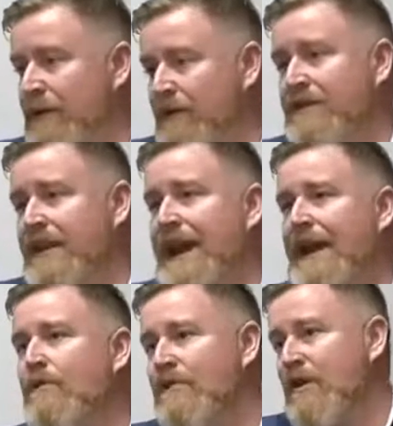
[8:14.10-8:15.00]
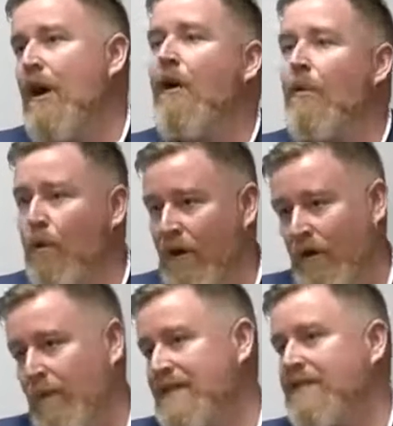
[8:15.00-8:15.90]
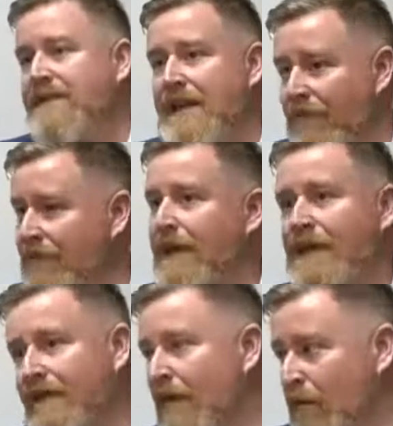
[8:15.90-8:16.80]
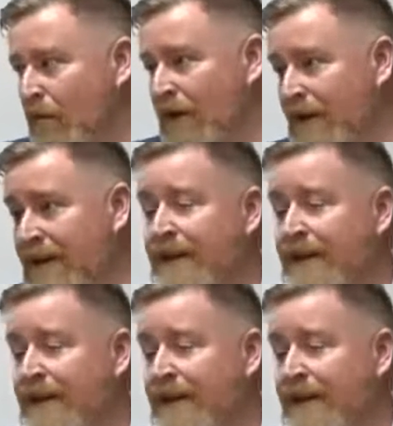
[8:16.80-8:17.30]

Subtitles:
And when you said, how does it all work, or what's the secret to making it all work?